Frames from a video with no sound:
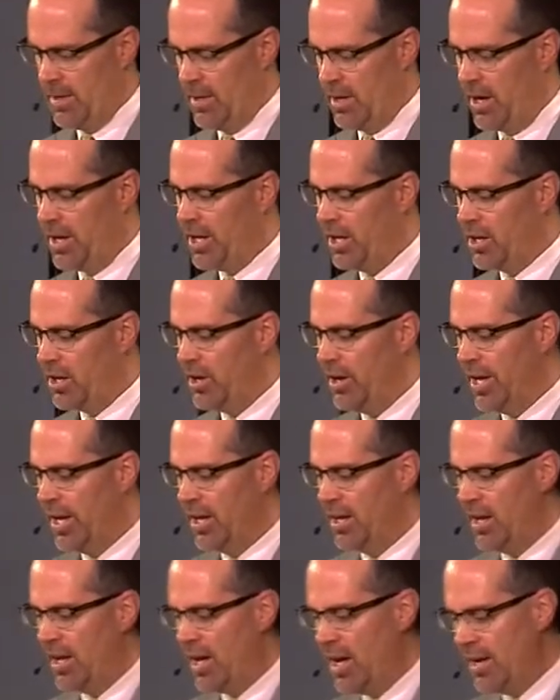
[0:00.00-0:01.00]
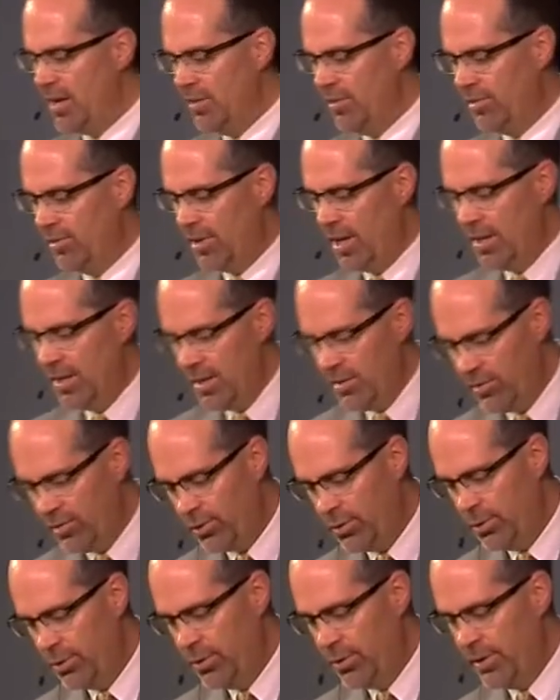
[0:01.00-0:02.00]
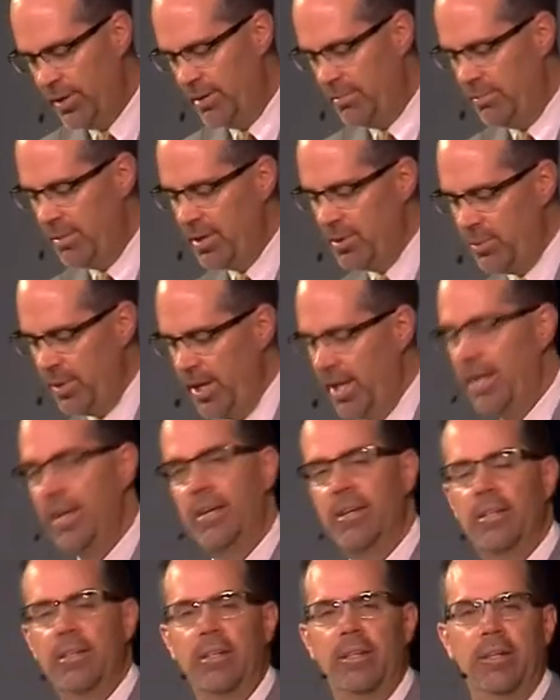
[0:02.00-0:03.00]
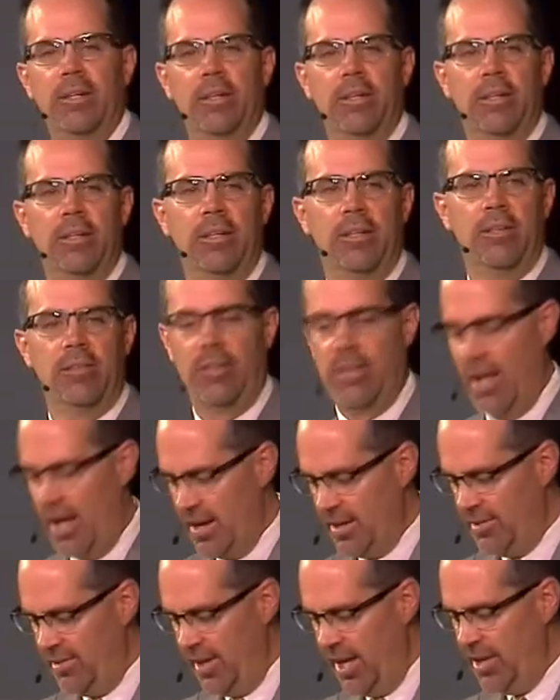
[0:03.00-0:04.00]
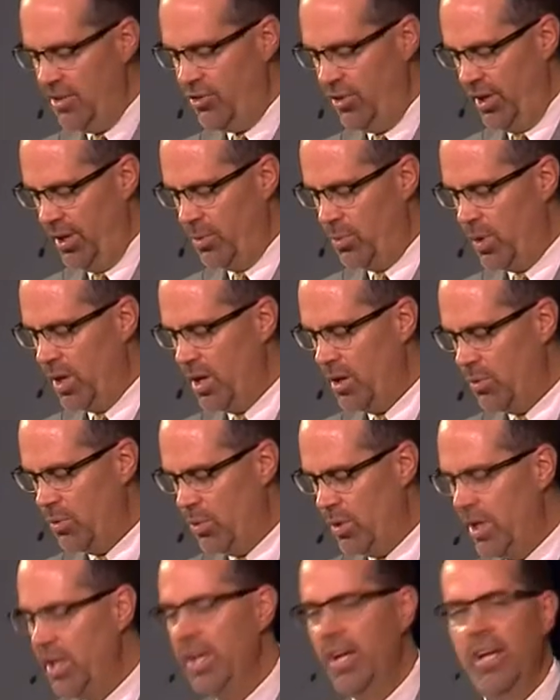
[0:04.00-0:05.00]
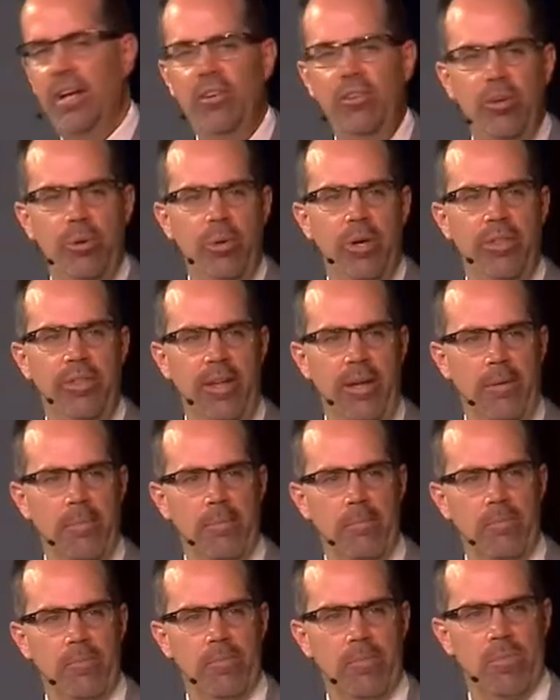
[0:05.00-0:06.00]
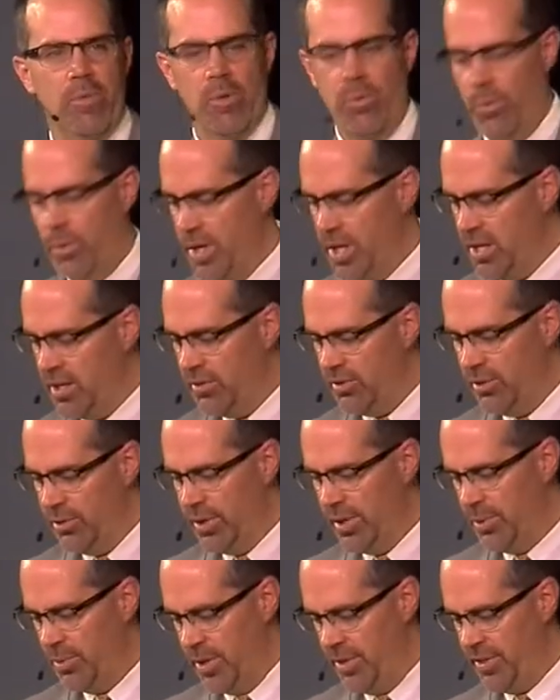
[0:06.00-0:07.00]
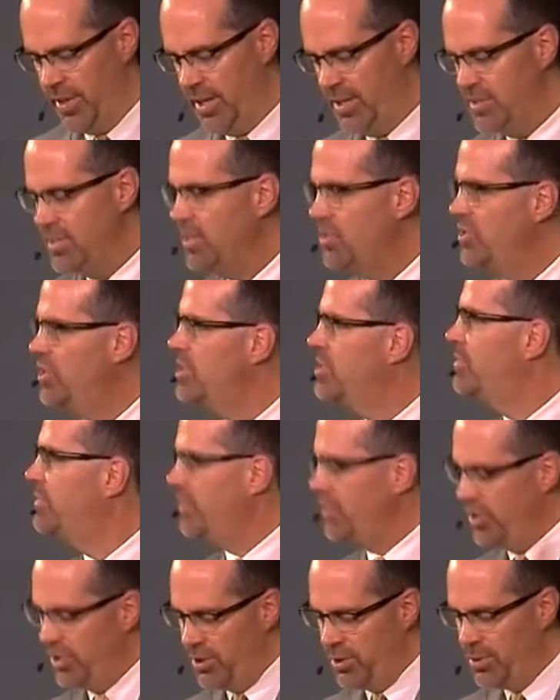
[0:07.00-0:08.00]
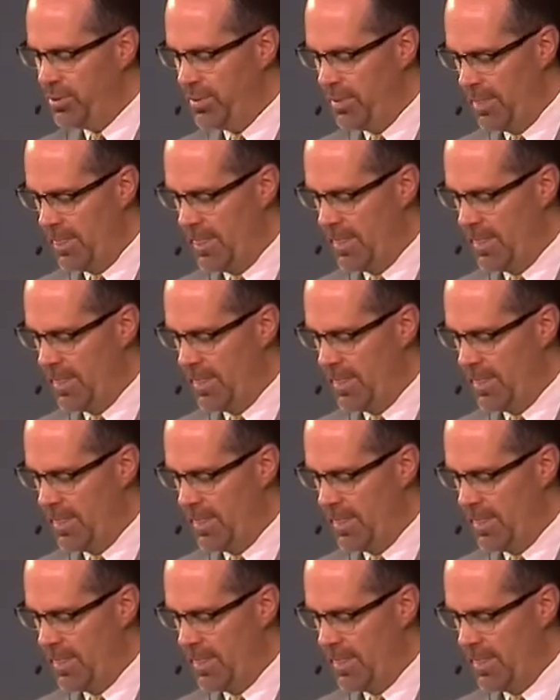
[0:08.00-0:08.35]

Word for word: Are you learning a lot in Sunday school and midweek? a lot of teaching. What, what are you going to do with it? What are you doing with it? Is it just for you?